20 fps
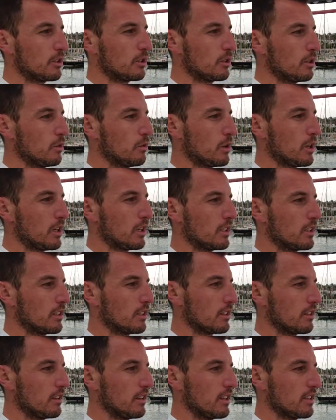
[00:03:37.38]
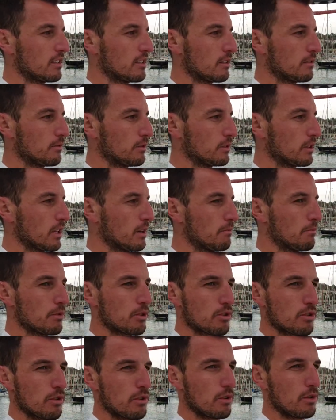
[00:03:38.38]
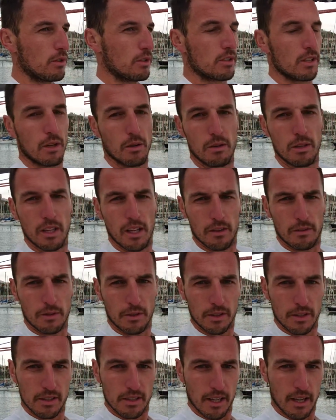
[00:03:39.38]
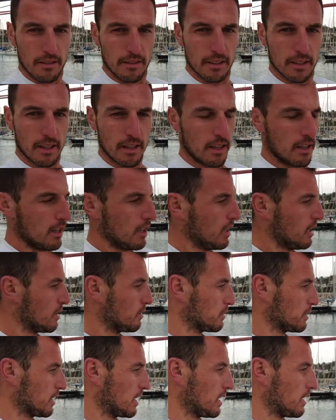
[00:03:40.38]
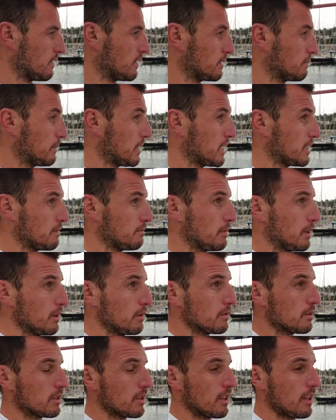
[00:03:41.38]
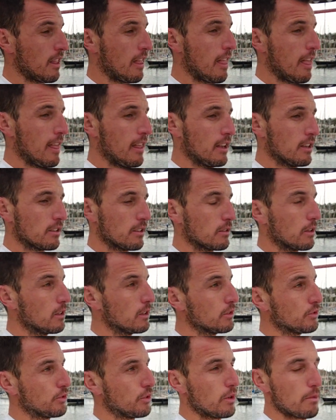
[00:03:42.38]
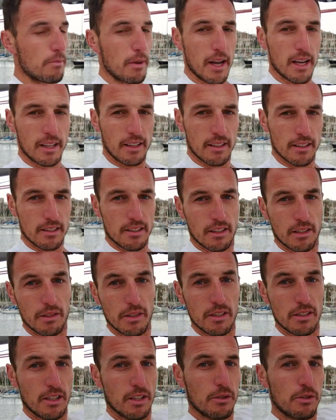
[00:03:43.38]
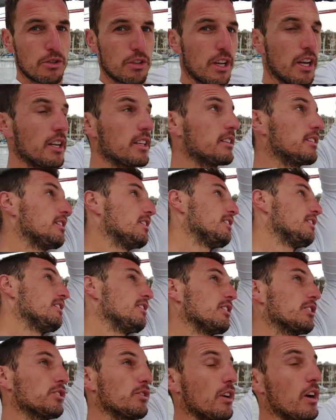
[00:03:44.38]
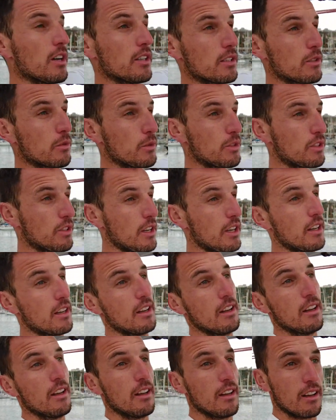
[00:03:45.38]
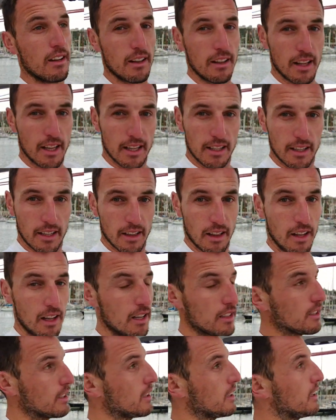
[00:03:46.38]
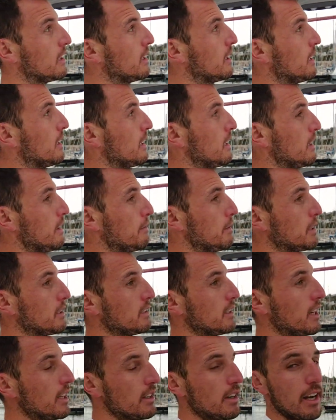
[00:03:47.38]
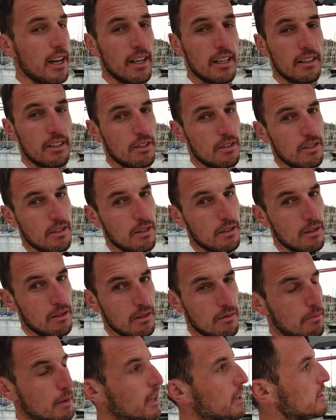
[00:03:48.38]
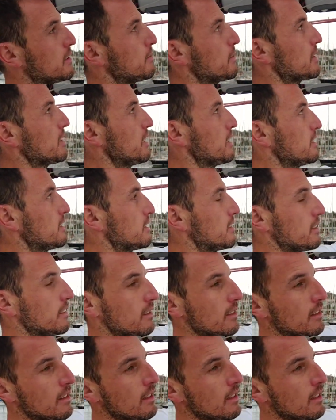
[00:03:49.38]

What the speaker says: to what, let's say, Fontaine-Pajot Saona 47 would have in many boats. So the only drawback is there is no shade across, which I like a lot. But on the other hand, there's no place because